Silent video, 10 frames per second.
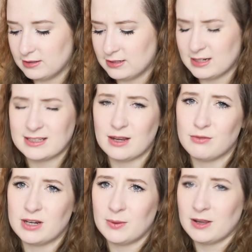it's going to
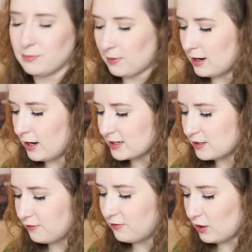sound really weird, but I like
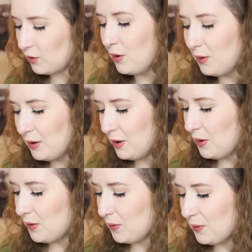to feel
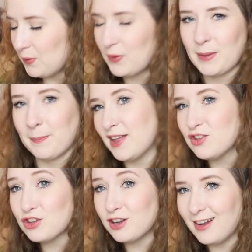what they
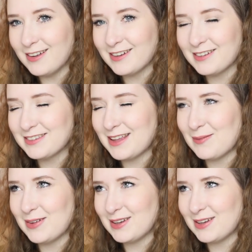pinch like, if that